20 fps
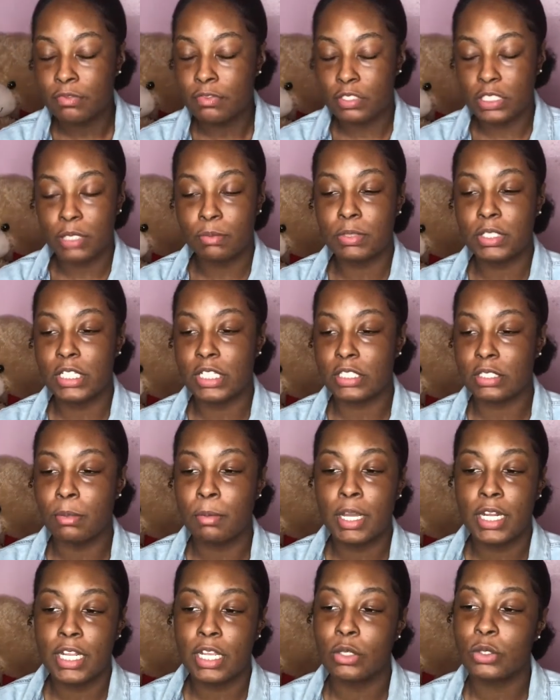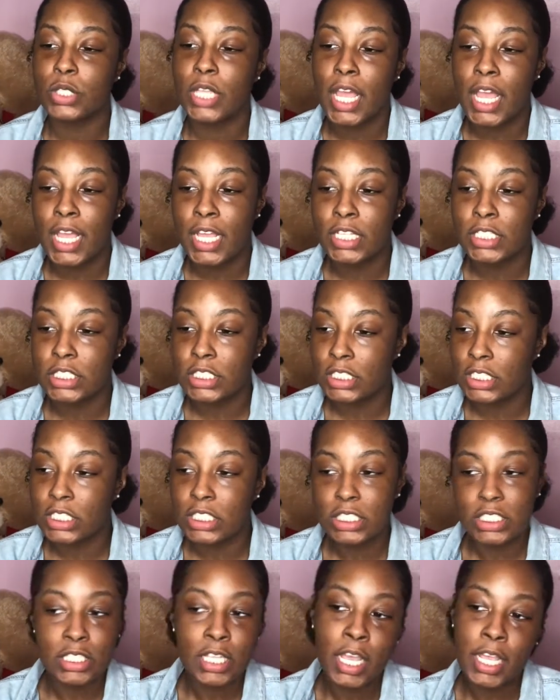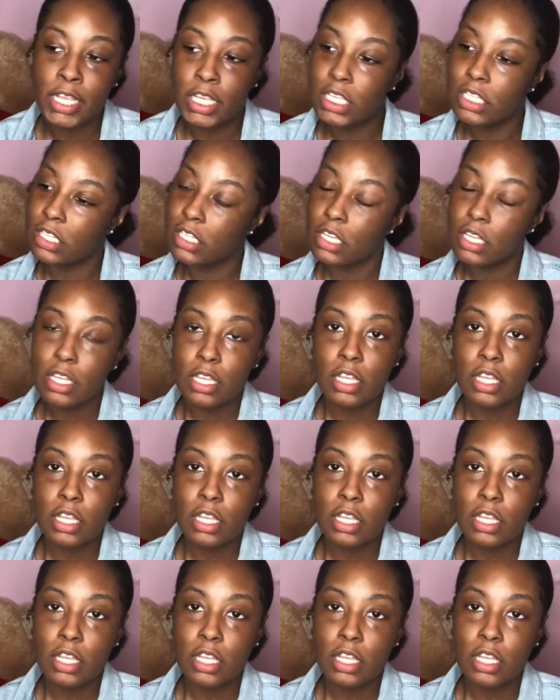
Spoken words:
something that somebody else has, then it's like,